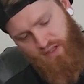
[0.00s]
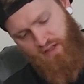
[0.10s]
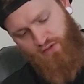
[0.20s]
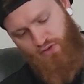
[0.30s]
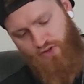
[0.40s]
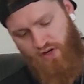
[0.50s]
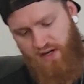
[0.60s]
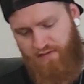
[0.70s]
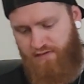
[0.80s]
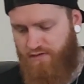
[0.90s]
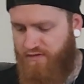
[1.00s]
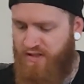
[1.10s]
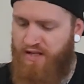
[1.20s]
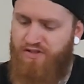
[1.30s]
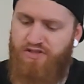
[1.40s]
a little knife.
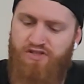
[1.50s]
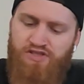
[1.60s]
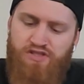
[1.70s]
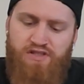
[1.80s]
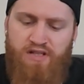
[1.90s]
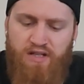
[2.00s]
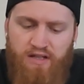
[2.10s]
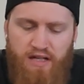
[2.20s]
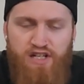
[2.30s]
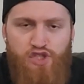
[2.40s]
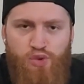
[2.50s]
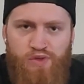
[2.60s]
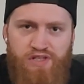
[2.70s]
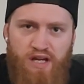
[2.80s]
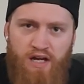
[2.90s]
Now this is just the
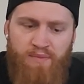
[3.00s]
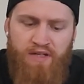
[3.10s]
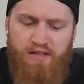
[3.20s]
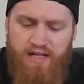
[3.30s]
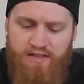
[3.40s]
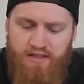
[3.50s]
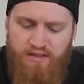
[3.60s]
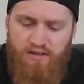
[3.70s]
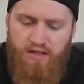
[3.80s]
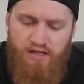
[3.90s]
Swiss Army Classic.